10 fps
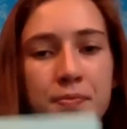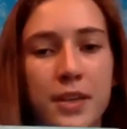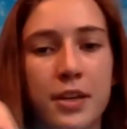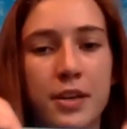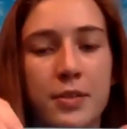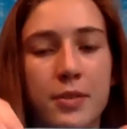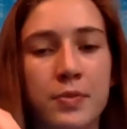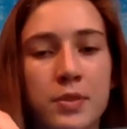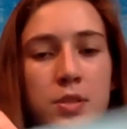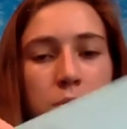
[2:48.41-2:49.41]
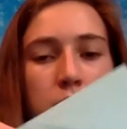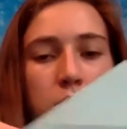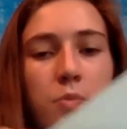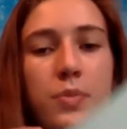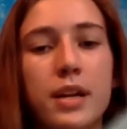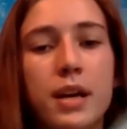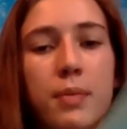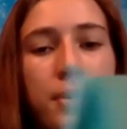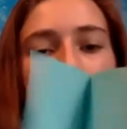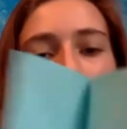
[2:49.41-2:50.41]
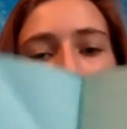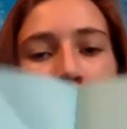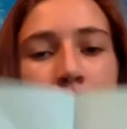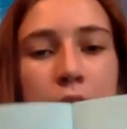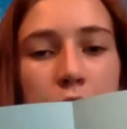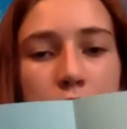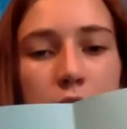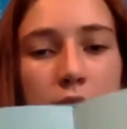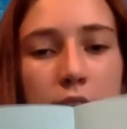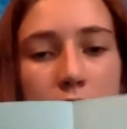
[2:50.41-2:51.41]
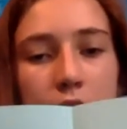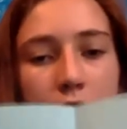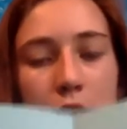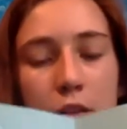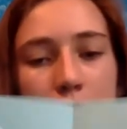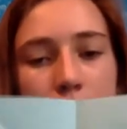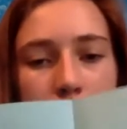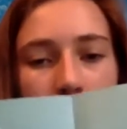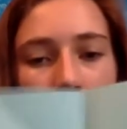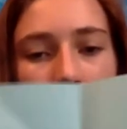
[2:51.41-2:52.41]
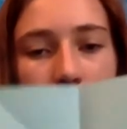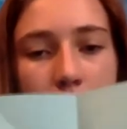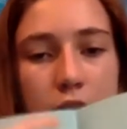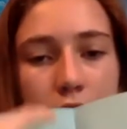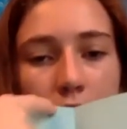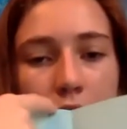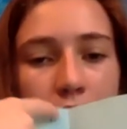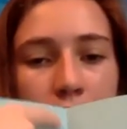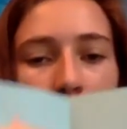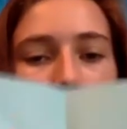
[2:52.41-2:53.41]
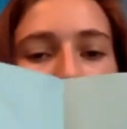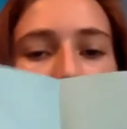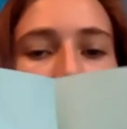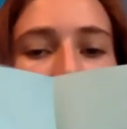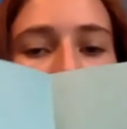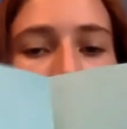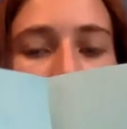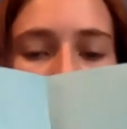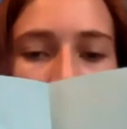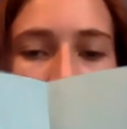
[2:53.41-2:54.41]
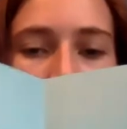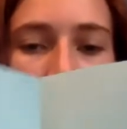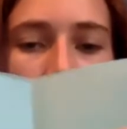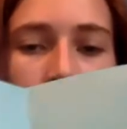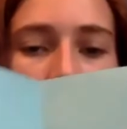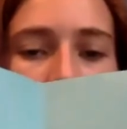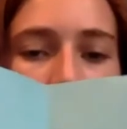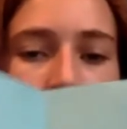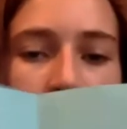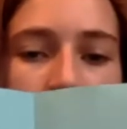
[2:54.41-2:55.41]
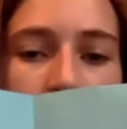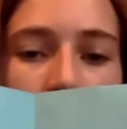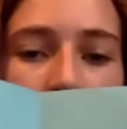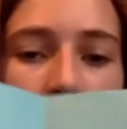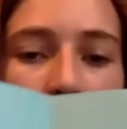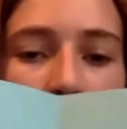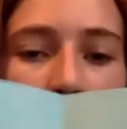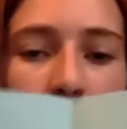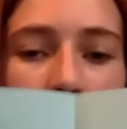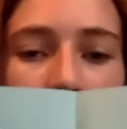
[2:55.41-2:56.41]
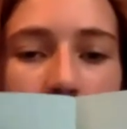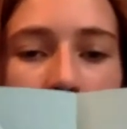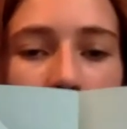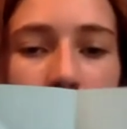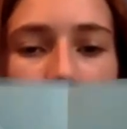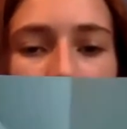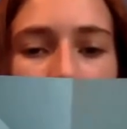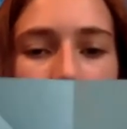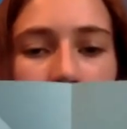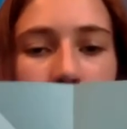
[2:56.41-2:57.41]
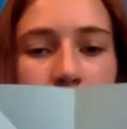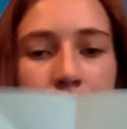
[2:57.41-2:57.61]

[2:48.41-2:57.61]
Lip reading: There you go. So when you open it up, you should have a little crisscross here. You should have a line going in one direction and then another line going in the other direction.